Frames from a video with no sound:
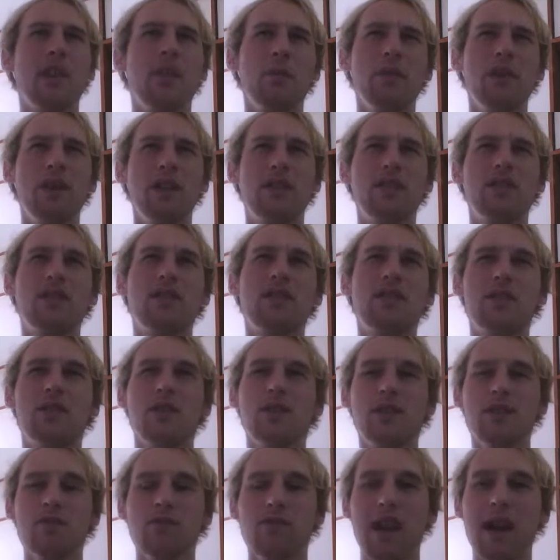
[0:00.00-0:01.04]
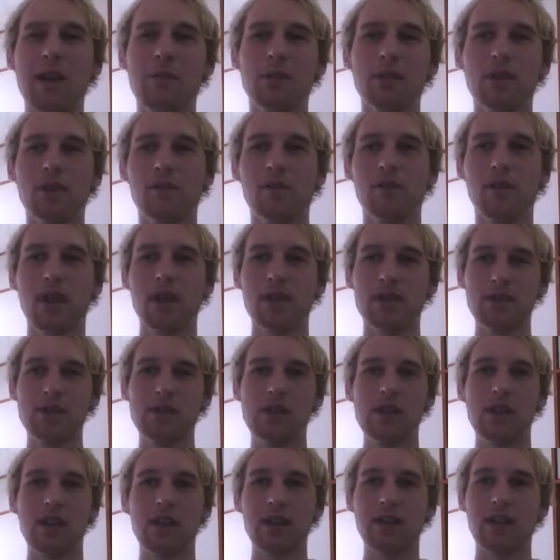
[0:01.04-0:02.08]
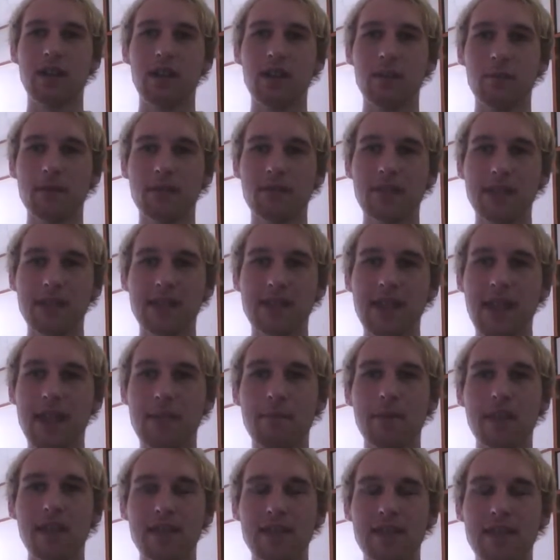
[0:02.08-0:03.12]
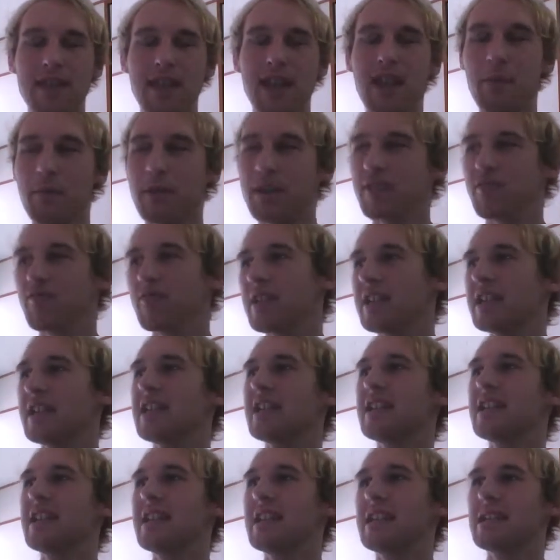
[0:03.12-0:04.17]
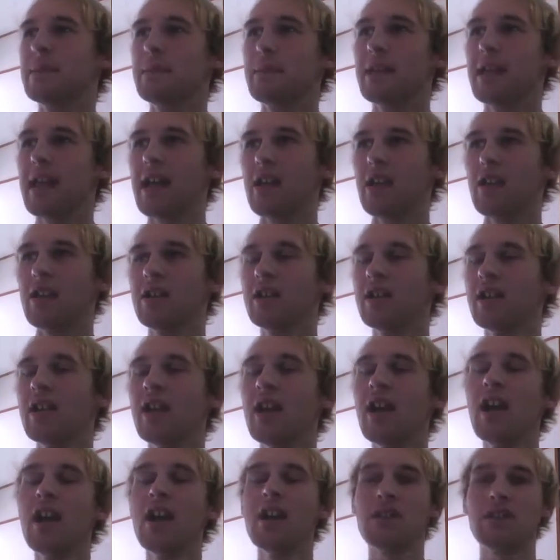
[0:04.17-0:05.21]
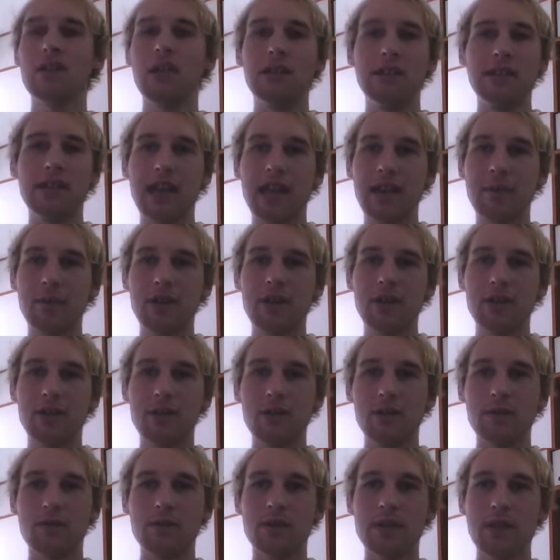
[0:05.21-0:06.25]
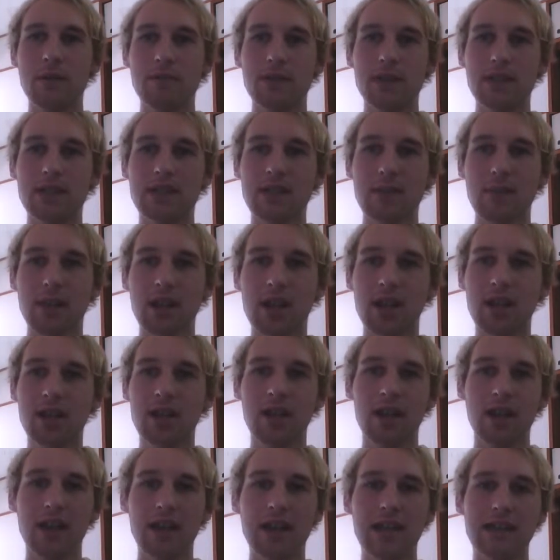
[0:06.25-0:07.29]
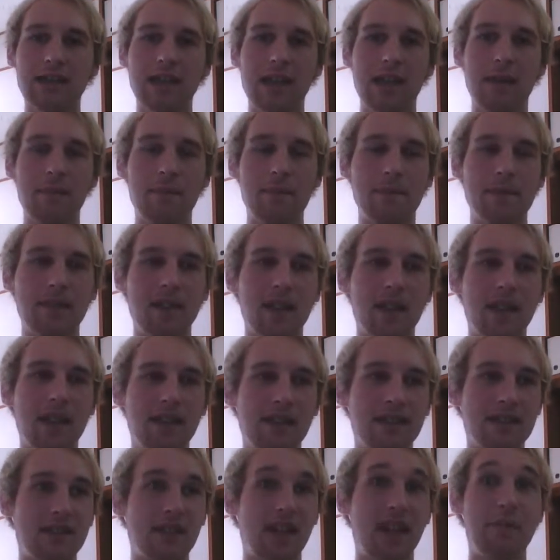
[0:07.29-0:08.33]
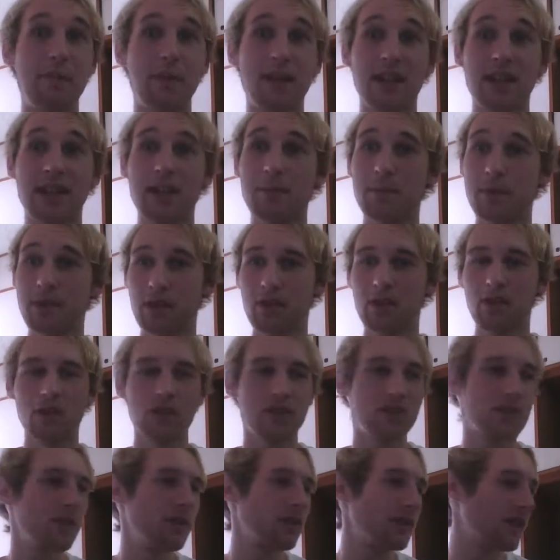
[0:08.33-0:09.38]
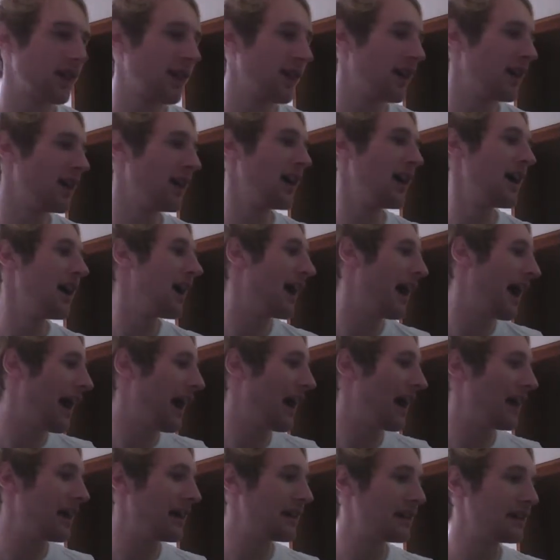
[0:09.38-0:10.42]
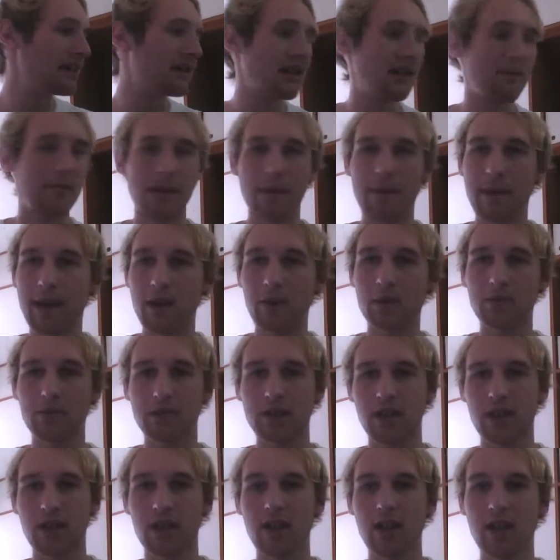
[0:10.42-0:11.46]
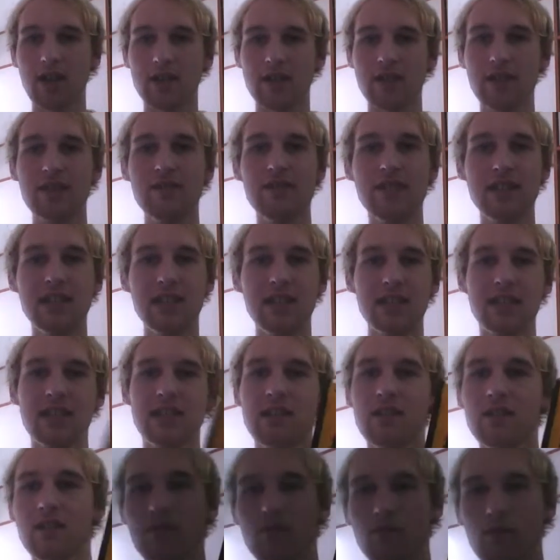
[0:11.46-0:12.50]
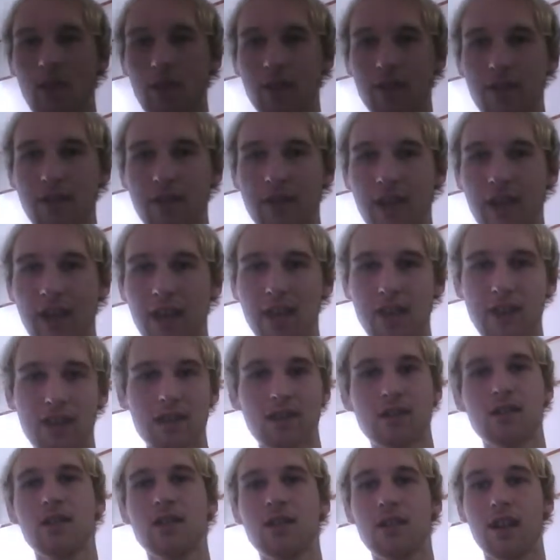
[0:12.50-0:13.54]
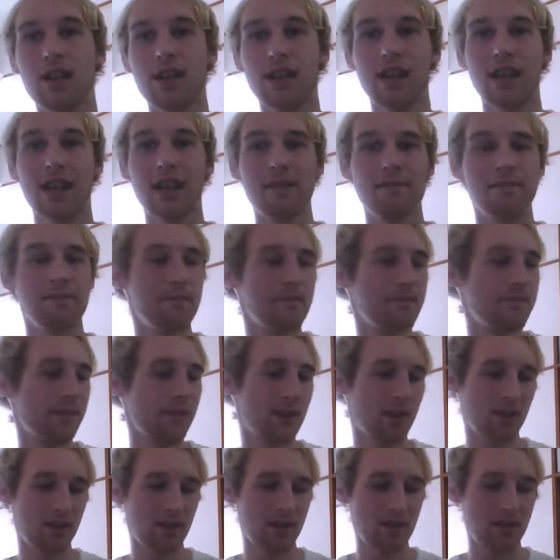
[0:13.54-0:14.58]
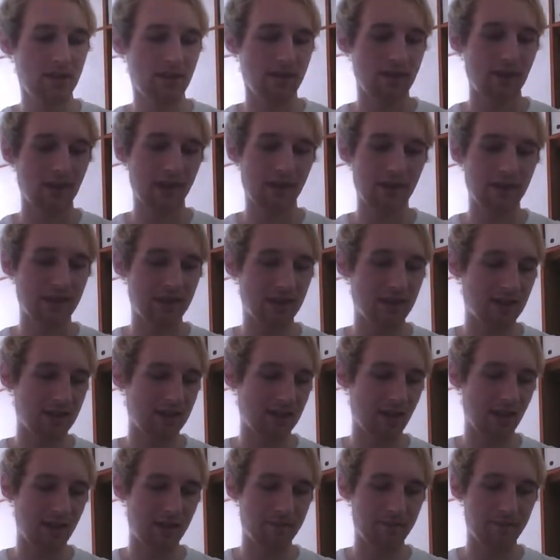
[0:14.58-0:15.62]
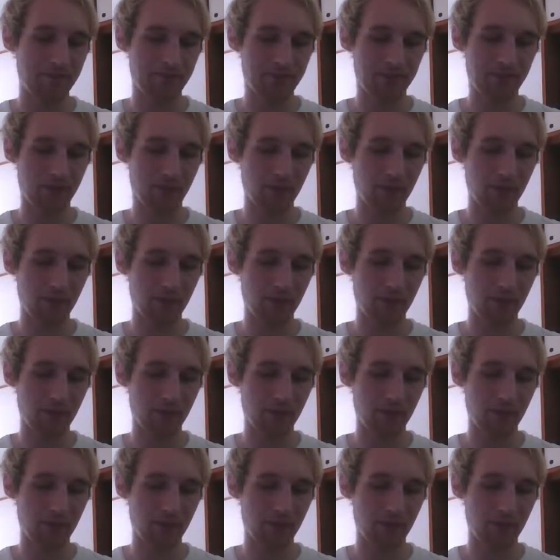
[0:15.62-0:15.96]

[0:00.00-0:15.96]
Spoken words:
which sort of rambled on far too long. I think I almost hit 10 minutes in that when it really didn't need to be that long. So today I'm going to do something similar, except this time I'm going to keep it a lot shorter, and it's going to be about DVD rather than a game. Now this is the